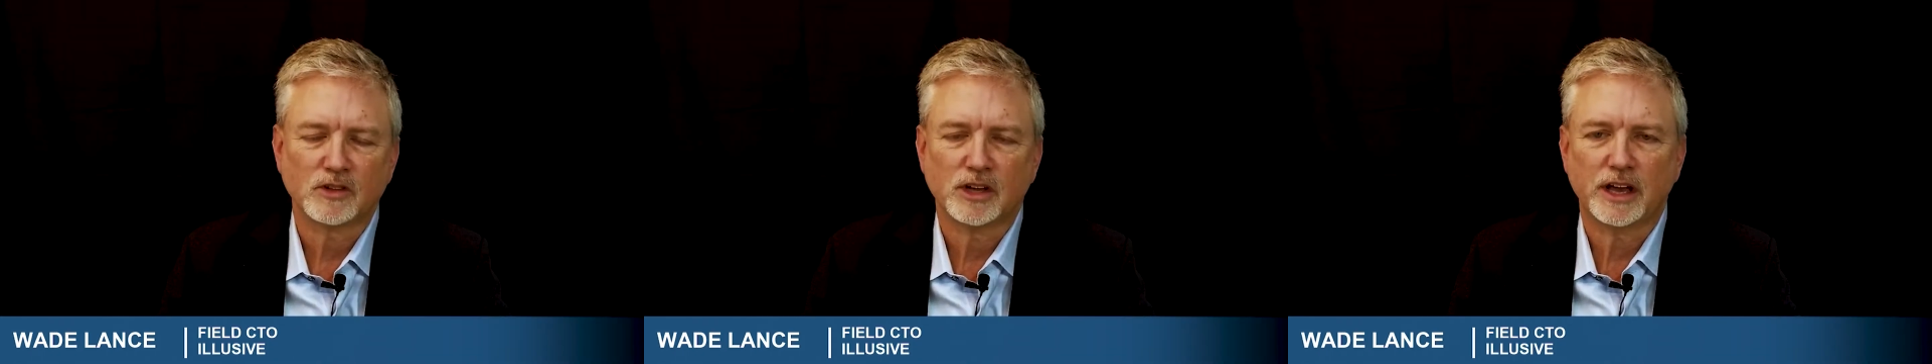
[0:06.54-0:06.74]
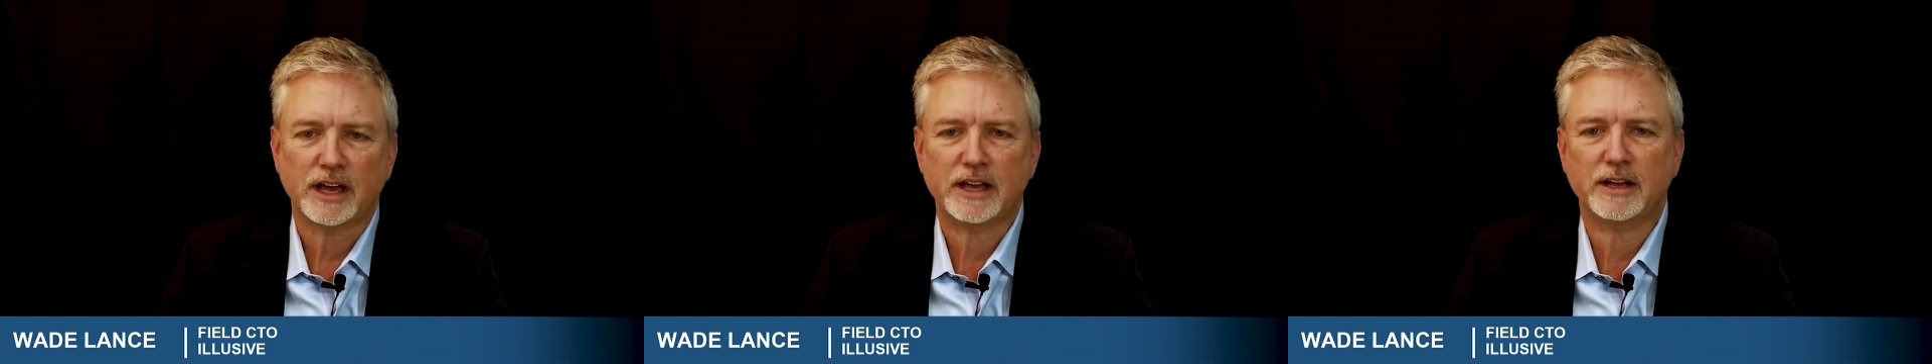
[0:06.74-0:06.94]

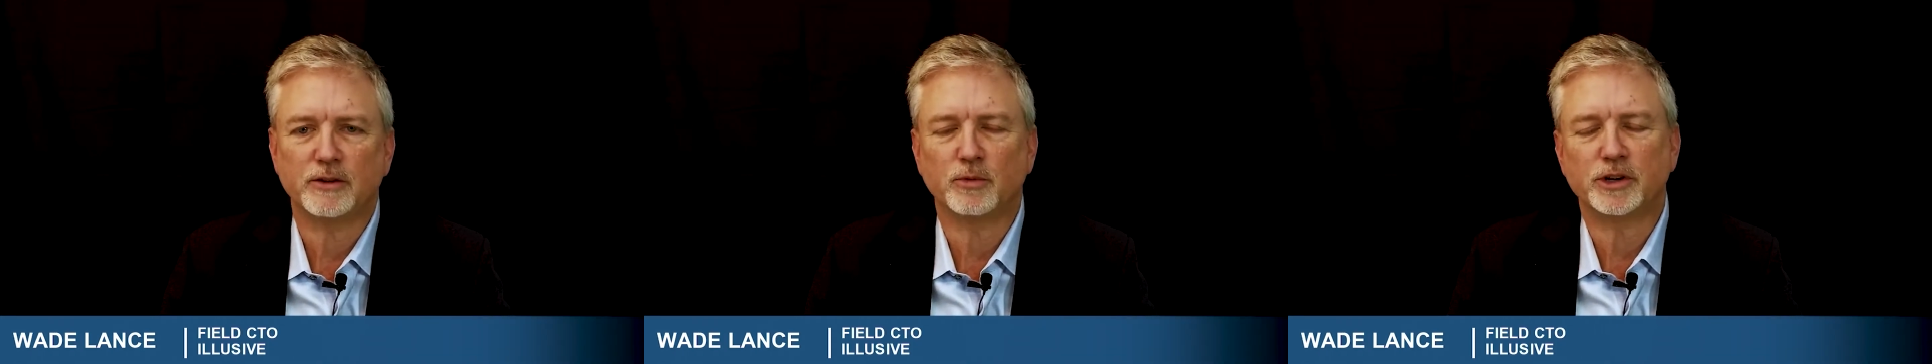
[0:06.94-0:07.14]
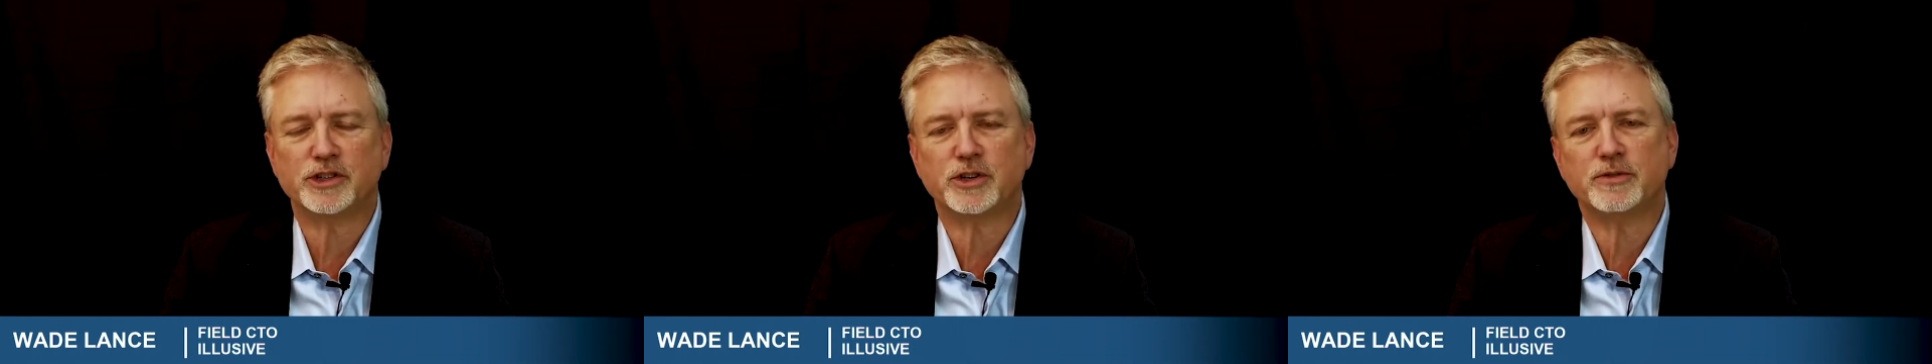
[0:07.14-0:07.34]
Hey,
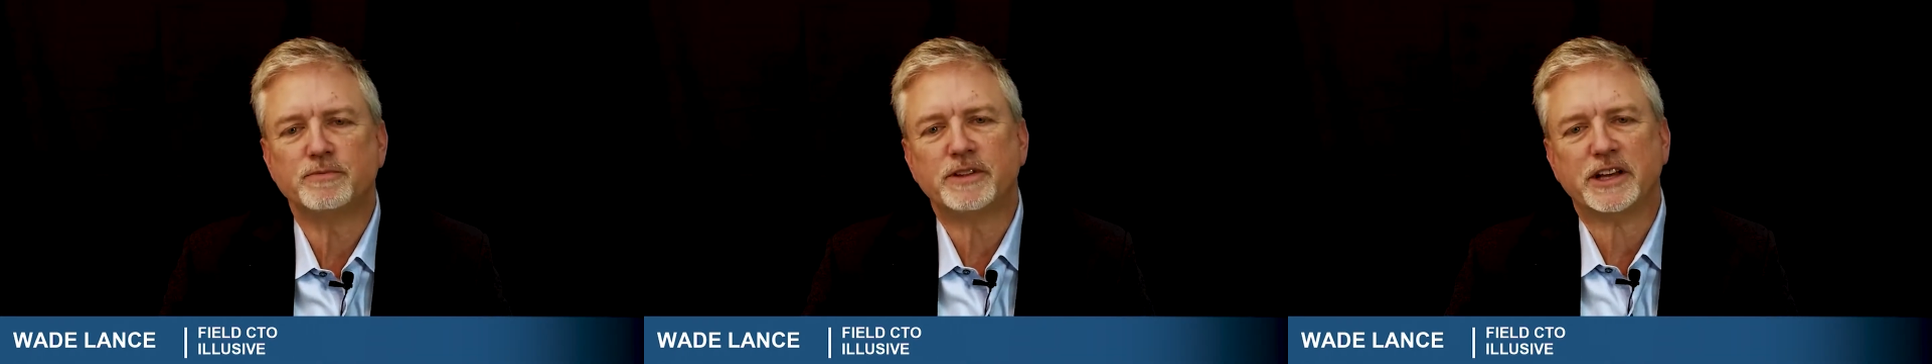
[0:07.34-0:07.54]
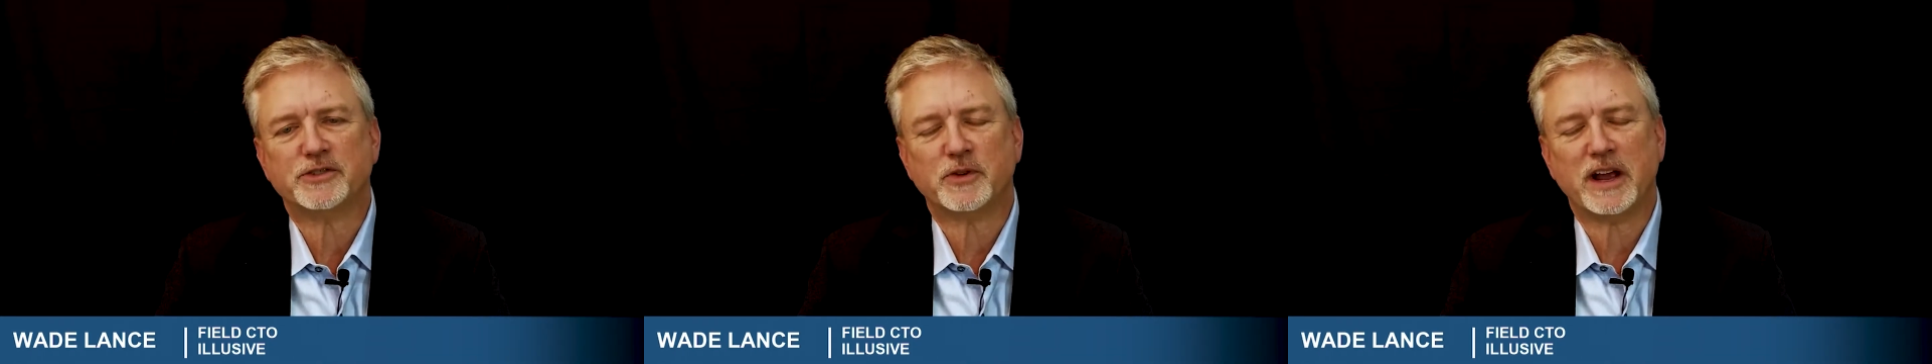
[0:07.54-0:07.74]
Richard.
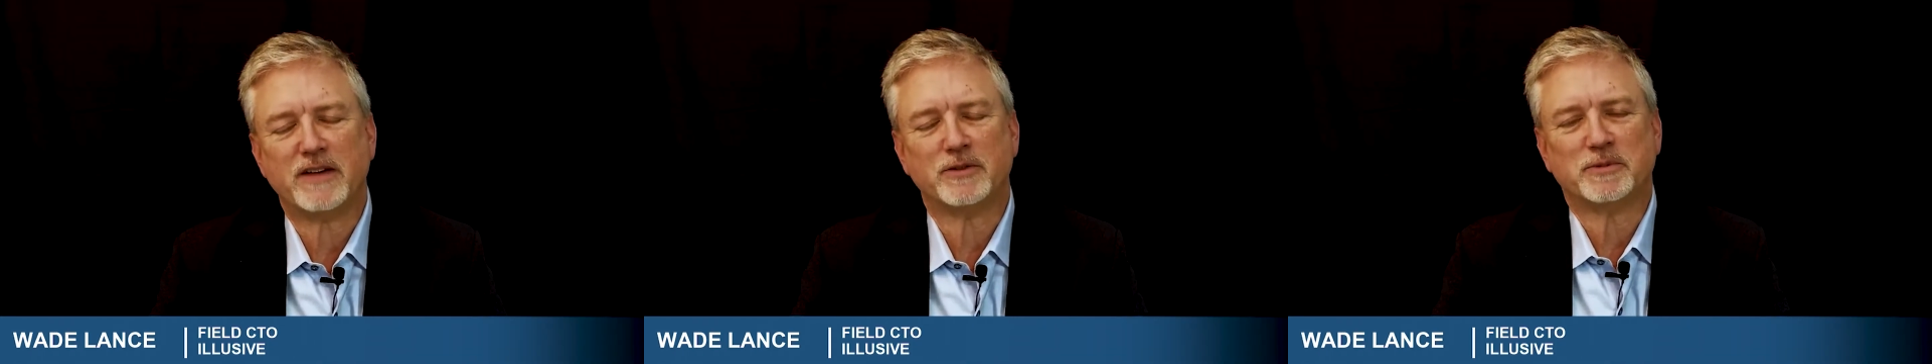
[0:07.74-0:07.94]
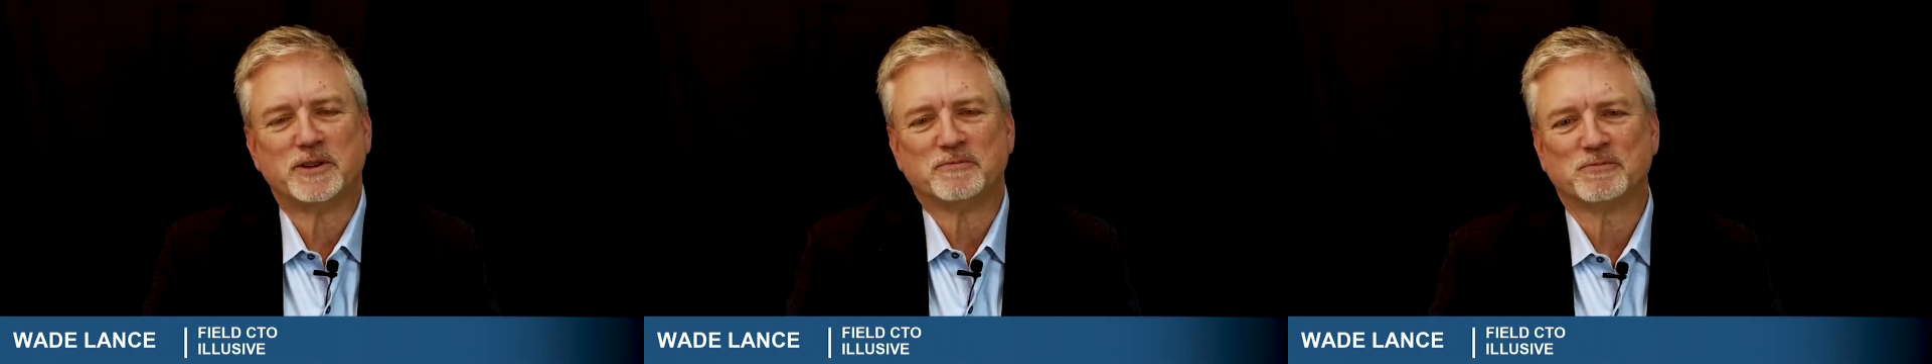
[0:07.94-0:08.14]
Thanks for
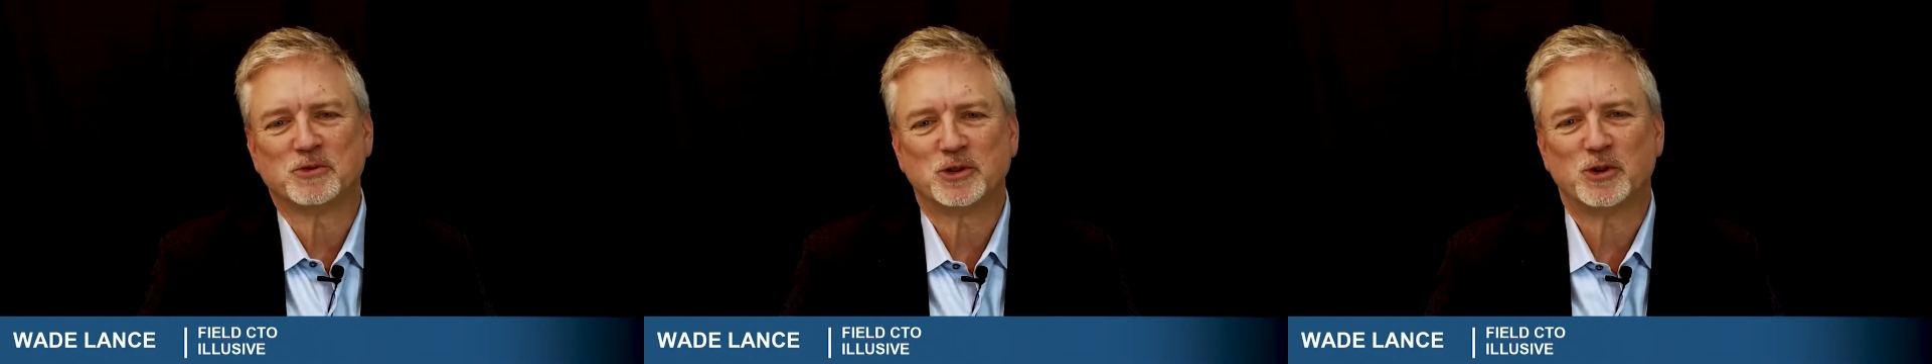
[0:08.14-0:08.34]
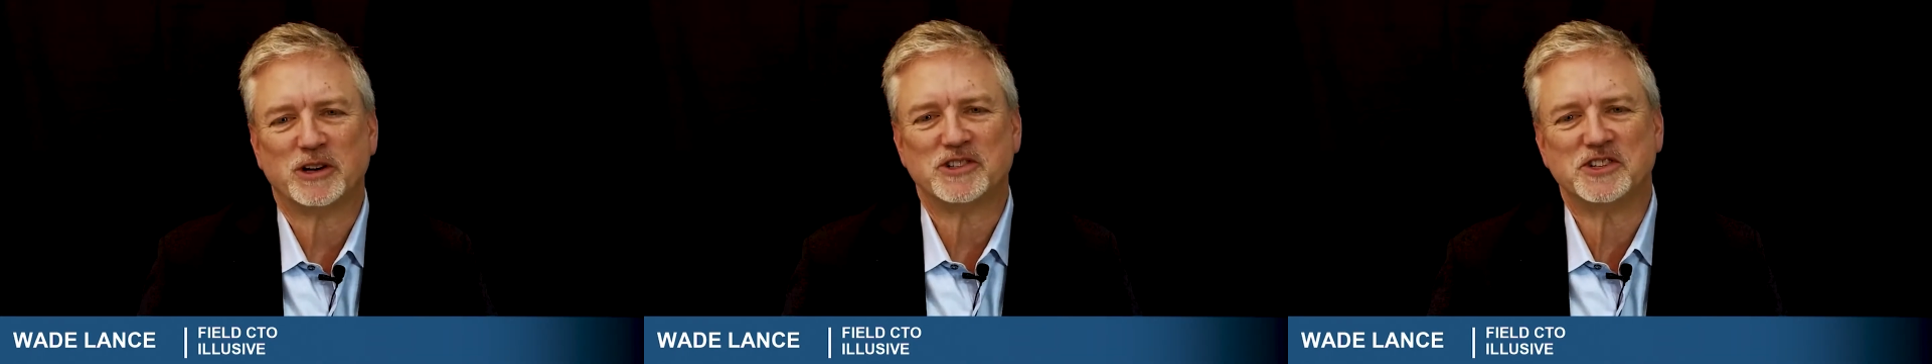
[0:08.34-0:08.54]
having me.
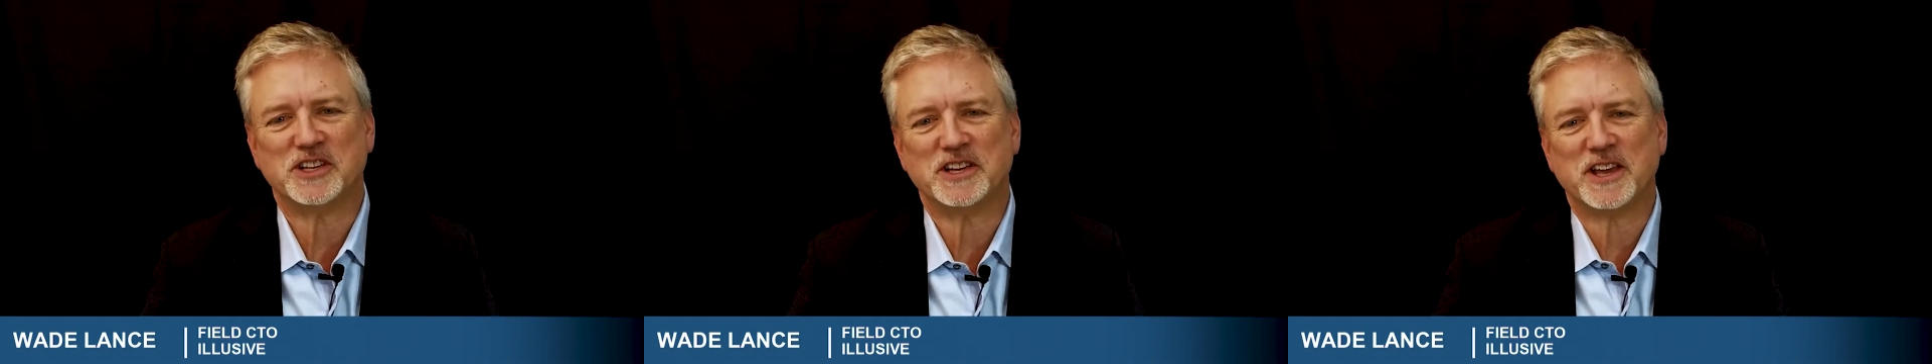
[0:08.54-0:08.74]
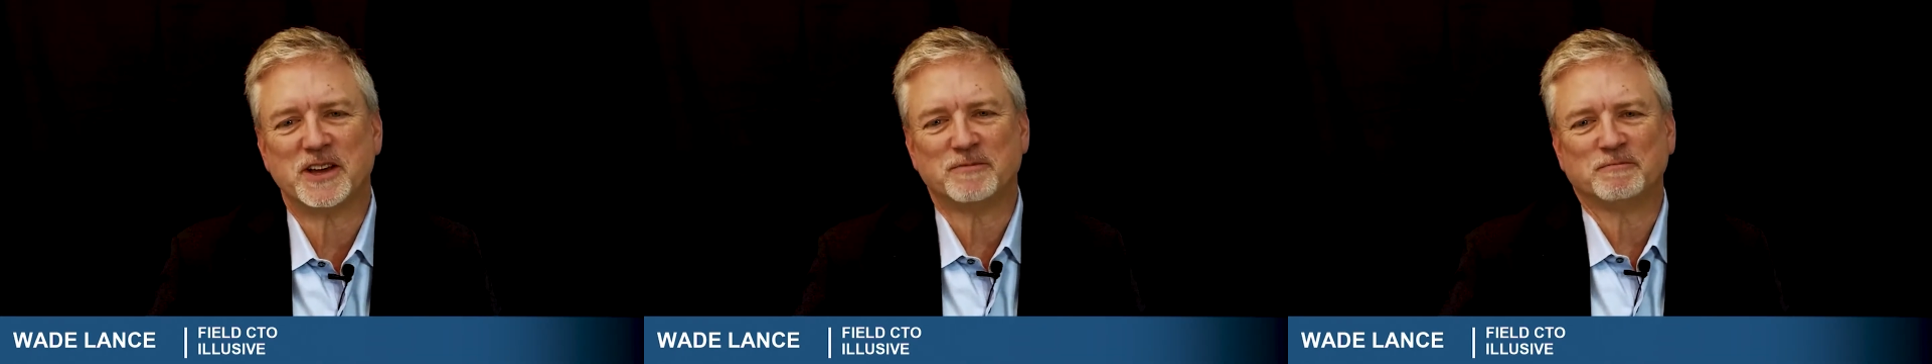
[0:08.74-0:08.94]
Great to see
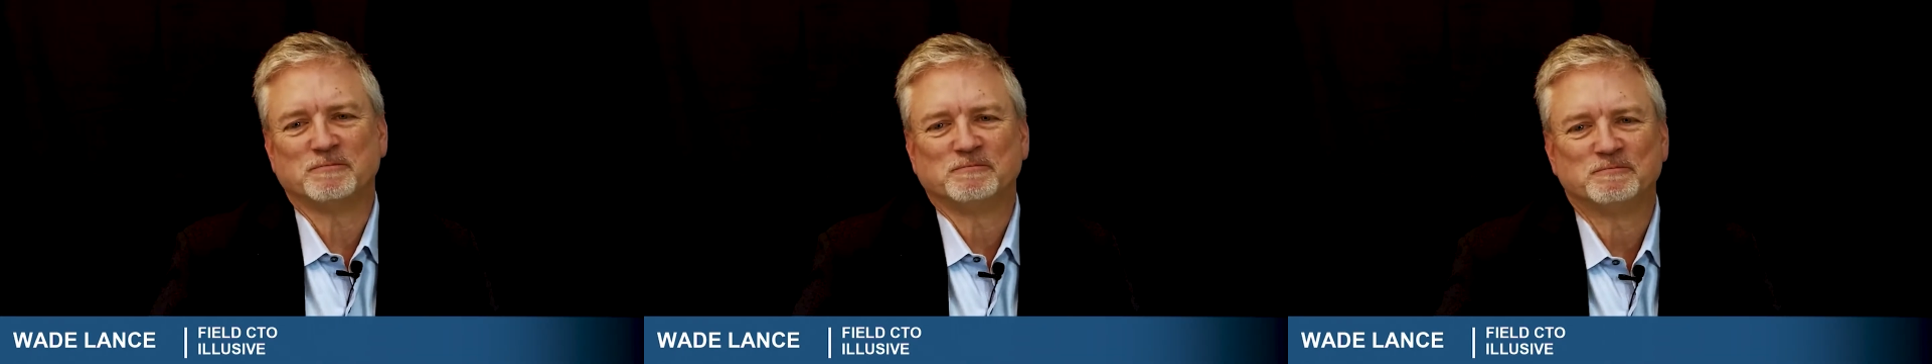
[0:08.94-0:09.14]
you again.